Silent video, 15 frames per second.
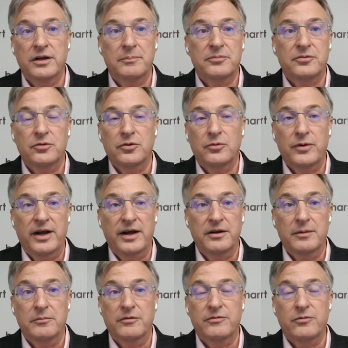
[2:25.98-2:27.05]
up through the round
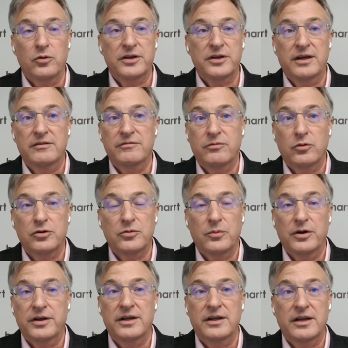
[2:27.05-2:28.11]
number 410,
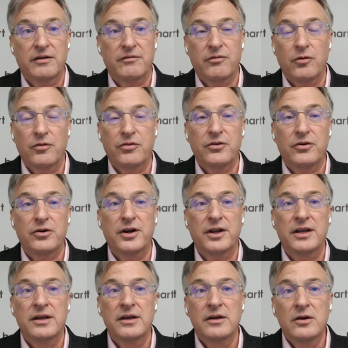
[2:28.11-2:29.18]
420, and now
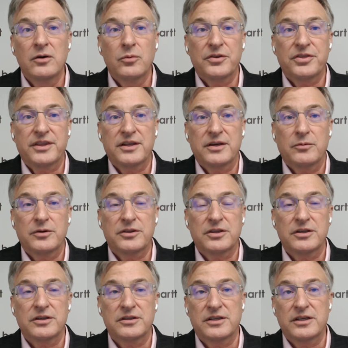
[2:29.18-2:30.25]
430 with
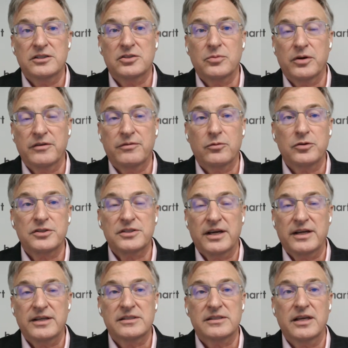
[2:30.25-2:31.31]
the these 24
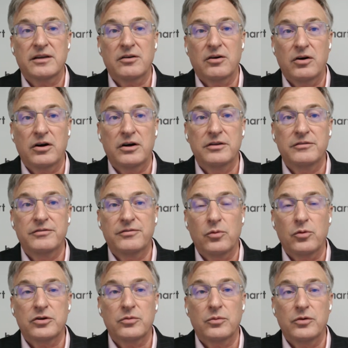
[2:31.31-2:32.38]
sites set on the
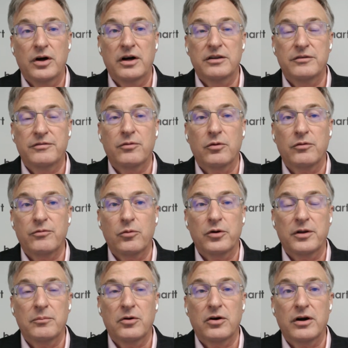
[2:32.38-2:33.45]

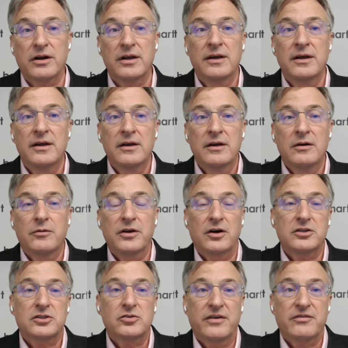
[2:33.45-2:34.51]
440 mark. We
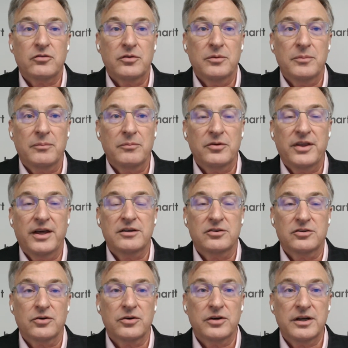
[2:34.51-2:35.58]
also have to remember that
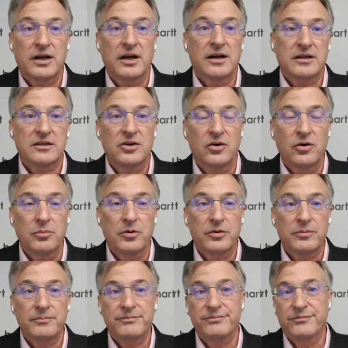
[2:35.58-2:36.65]
during
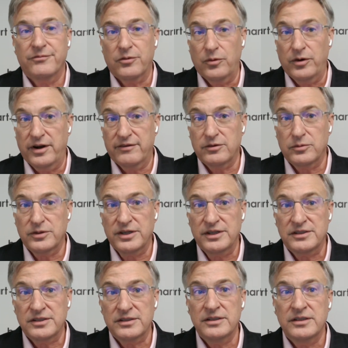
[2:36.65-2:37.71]
October, for whatever
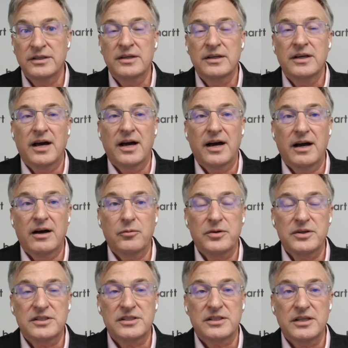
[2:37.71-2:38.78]
reason,
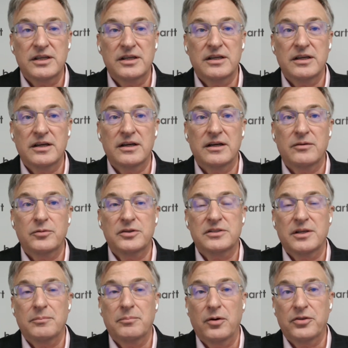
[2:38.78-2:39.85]
we see
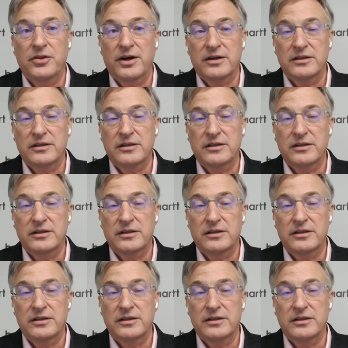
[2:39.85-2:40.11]
both